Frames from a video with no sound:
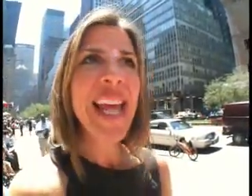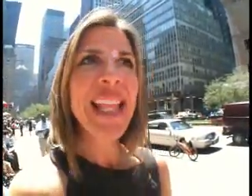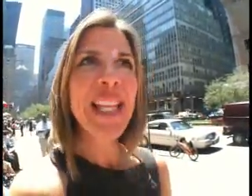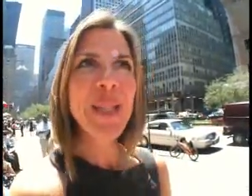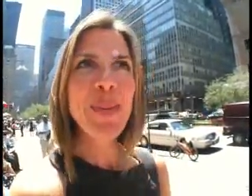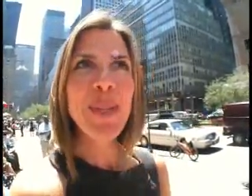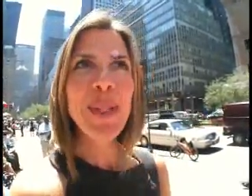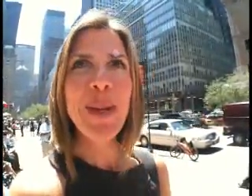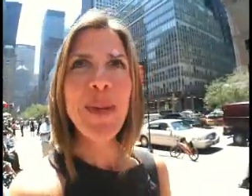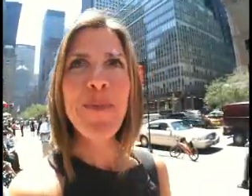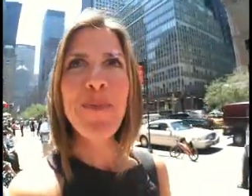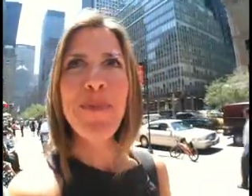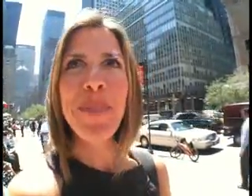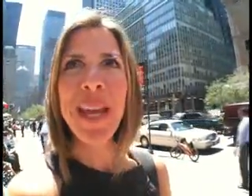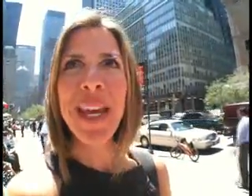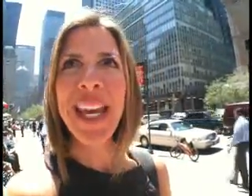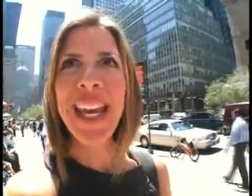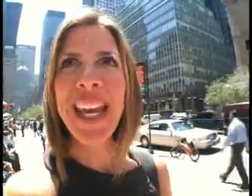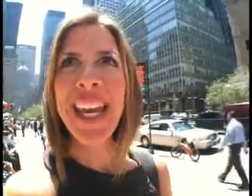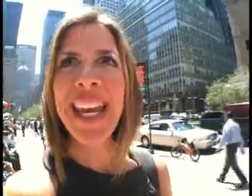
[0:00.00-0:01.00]
This was a
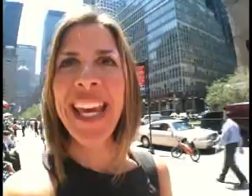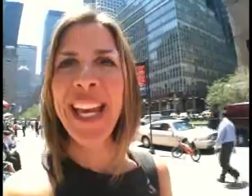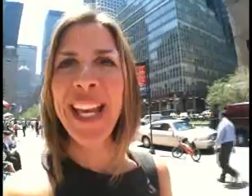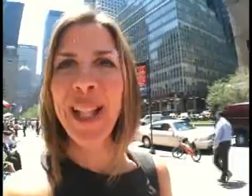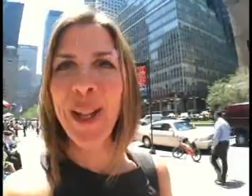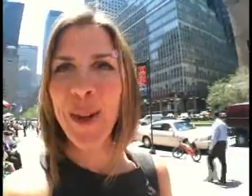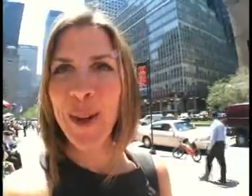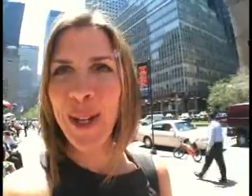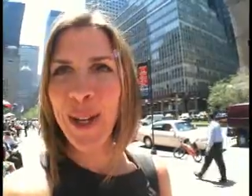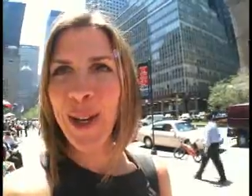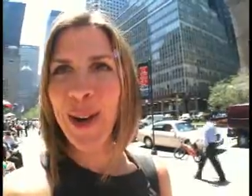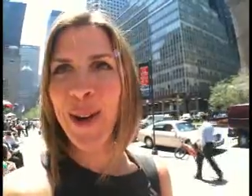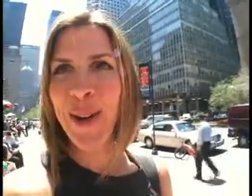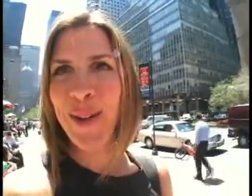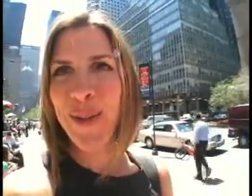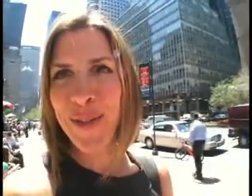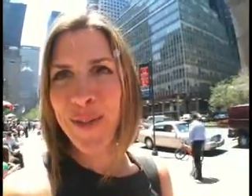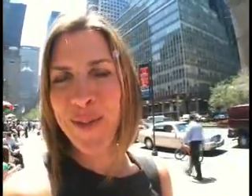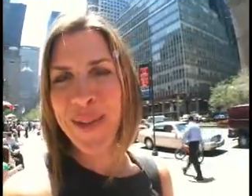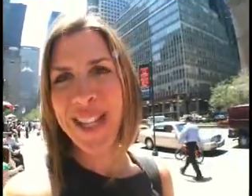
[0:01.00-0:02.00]
big learning
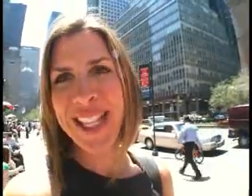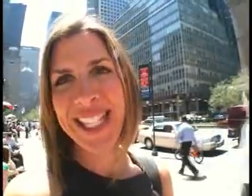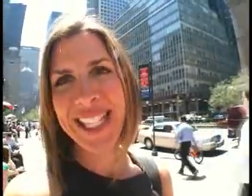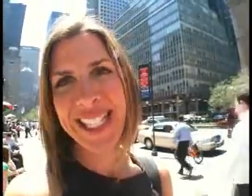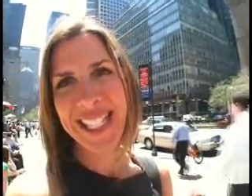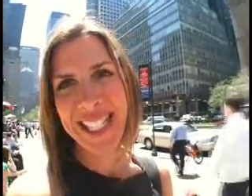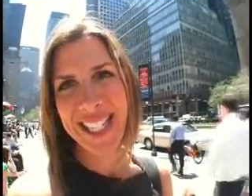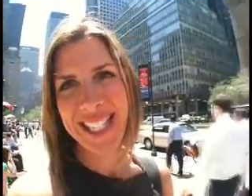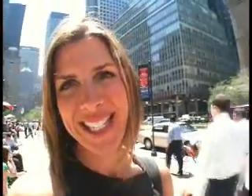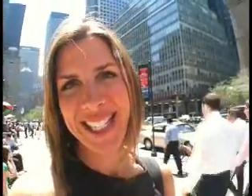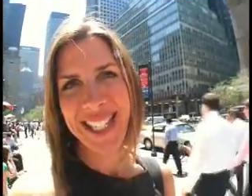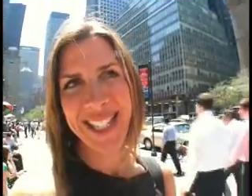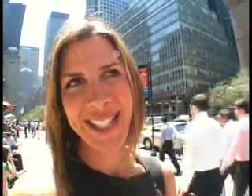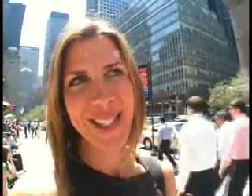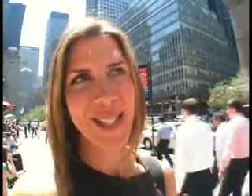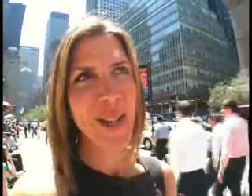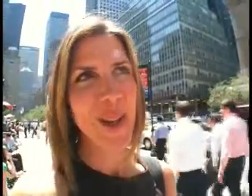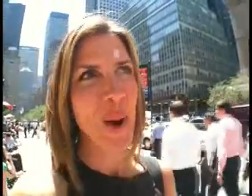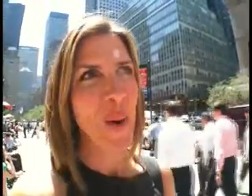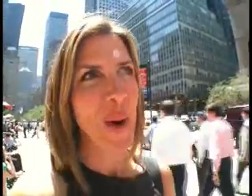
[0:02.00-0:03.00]
curve for me this season.
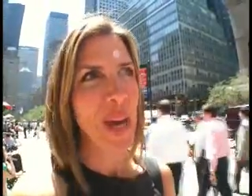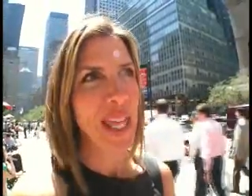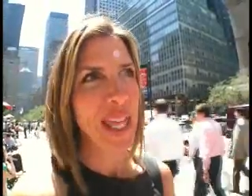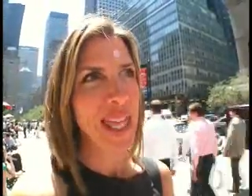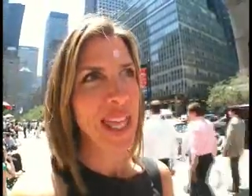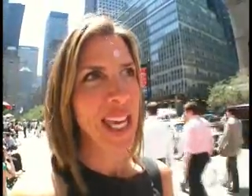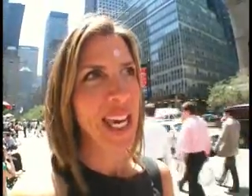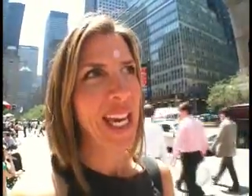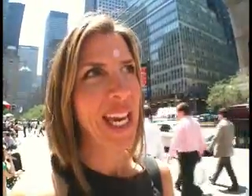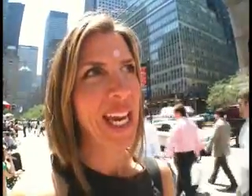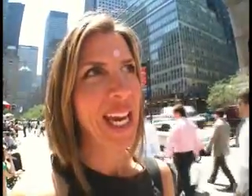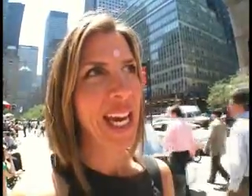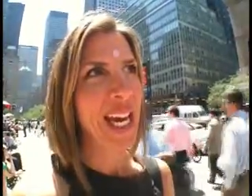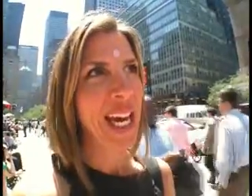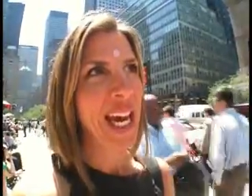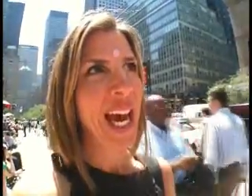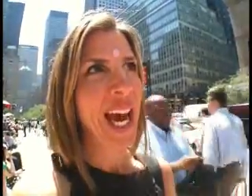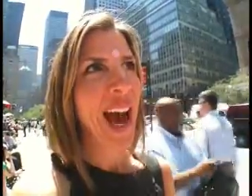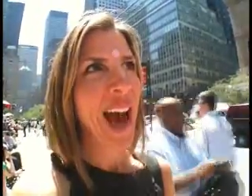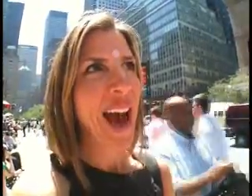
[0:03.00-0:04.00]
So I think
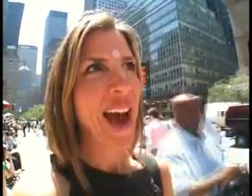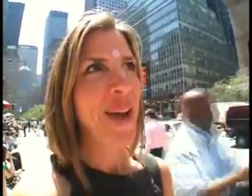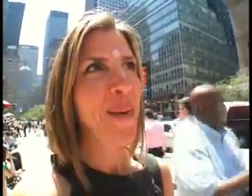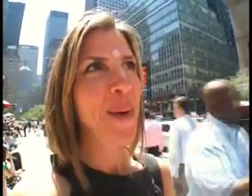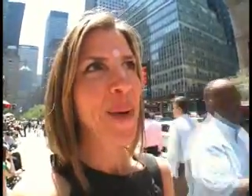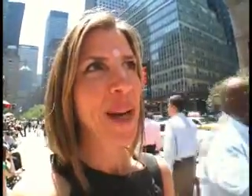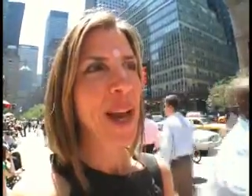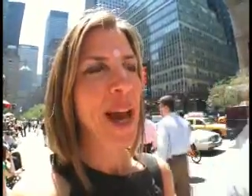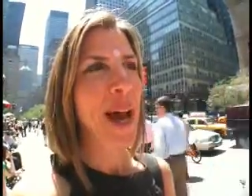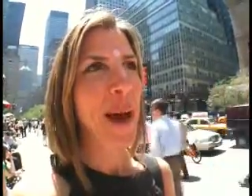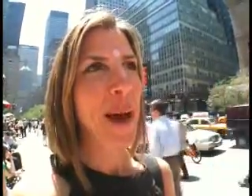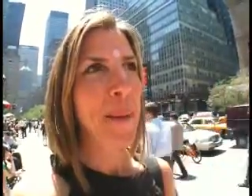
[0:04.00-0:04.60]
I would